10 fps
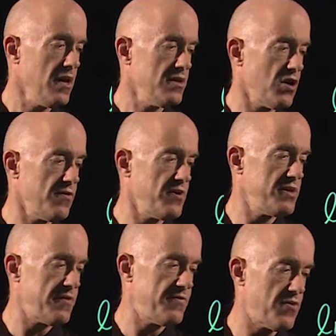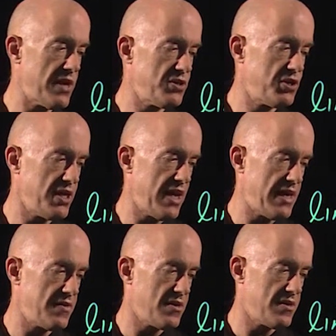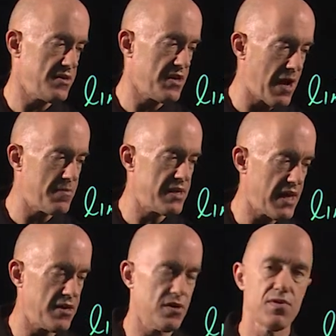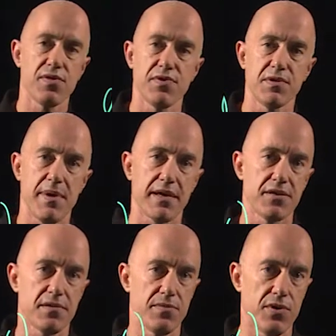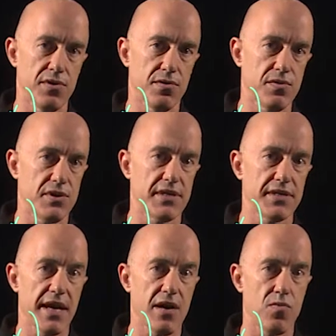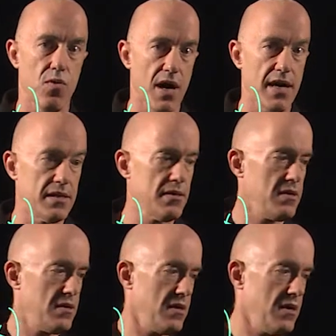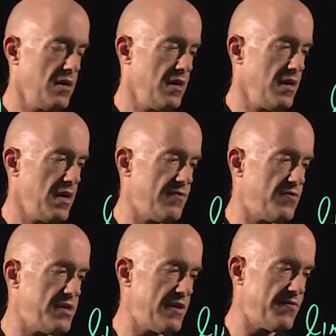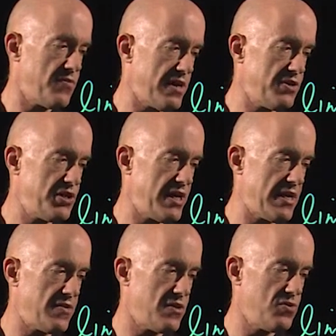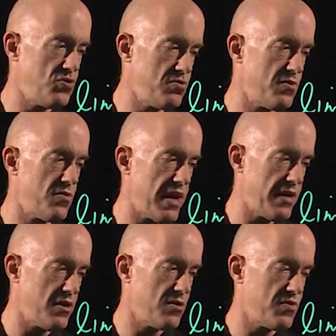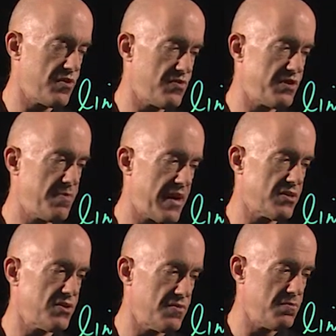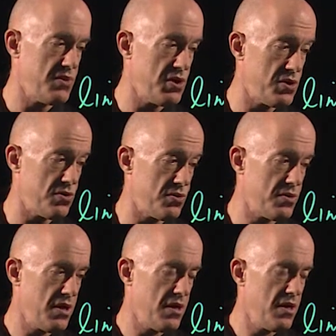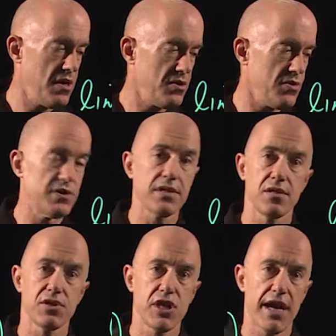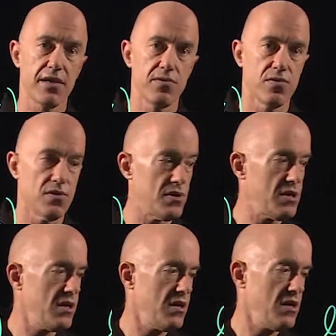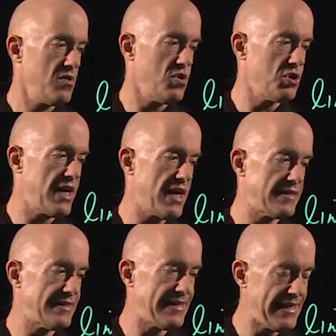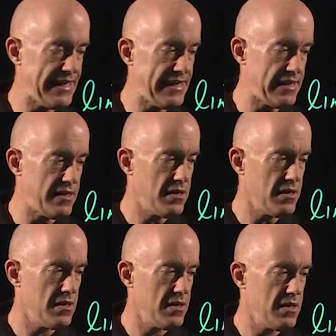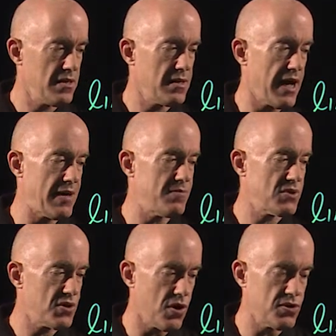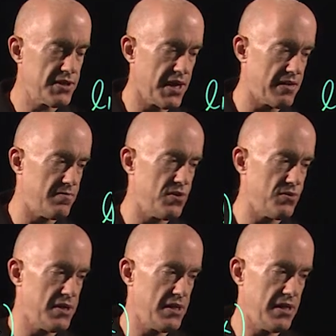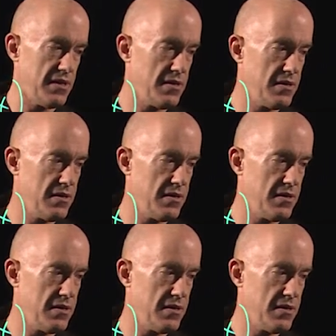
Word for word: So if we differentiate the denominator with respect to mu, we just get 1. If we differentiate the numerator with respect to mu using the chain rule, we'll get t times cosine mu t.